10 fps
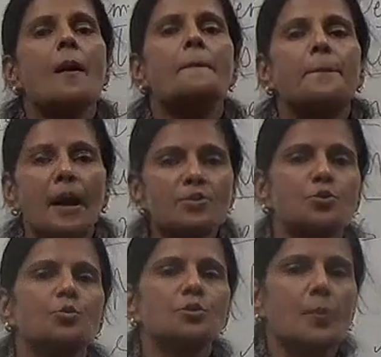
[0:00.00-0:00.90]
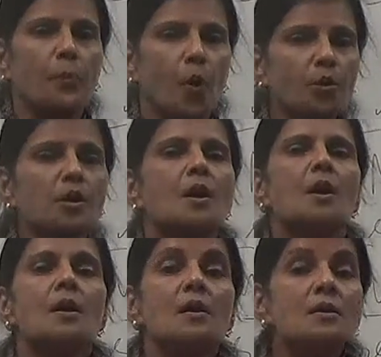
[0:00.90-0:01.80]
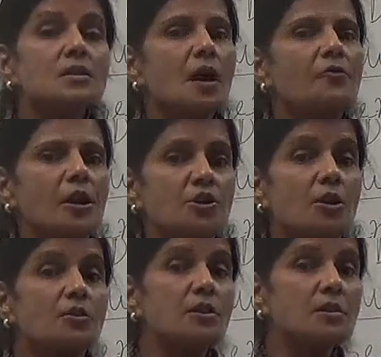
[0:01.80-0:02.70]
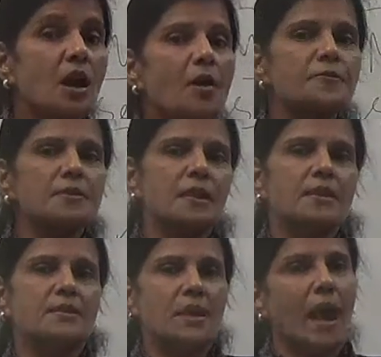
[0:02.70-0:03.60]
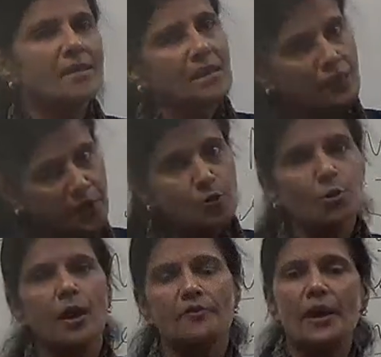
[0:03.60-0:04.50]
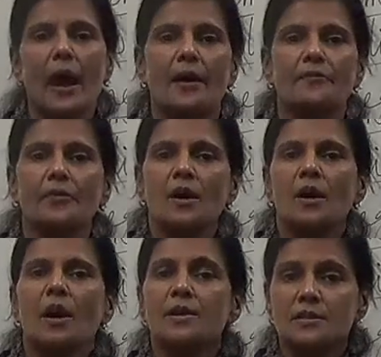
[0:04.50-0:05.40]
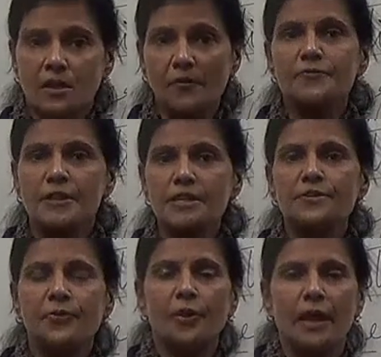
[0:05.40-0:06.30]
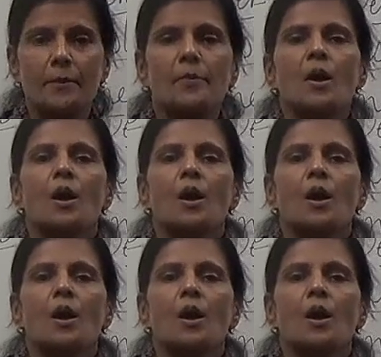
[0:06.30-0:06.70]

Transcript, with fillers: but to support reservation, reserved seats as even today we have reserved seats for them.